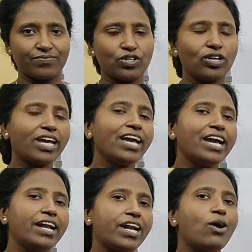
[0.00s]
Okay.
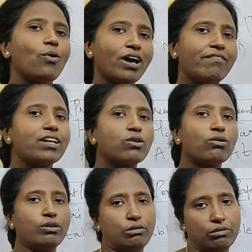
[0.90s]
Now I will go
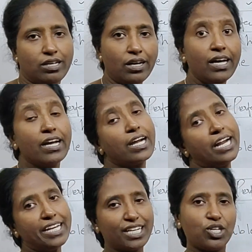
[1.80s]
to the
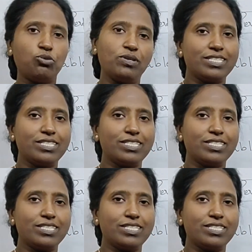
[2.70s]
continuous